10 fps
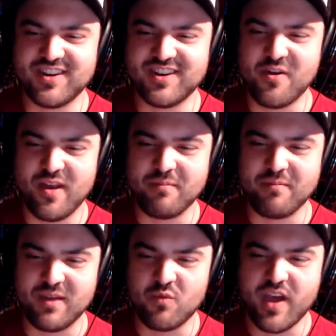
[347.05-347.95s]
You know what I
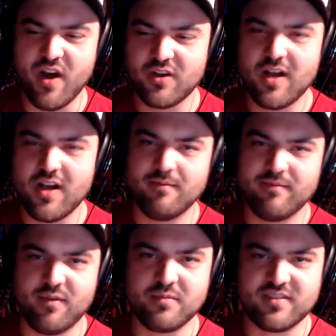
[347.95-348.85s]
mean? We all come
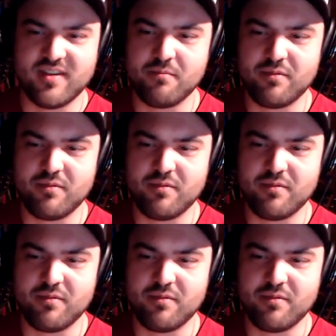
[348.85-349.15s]
from some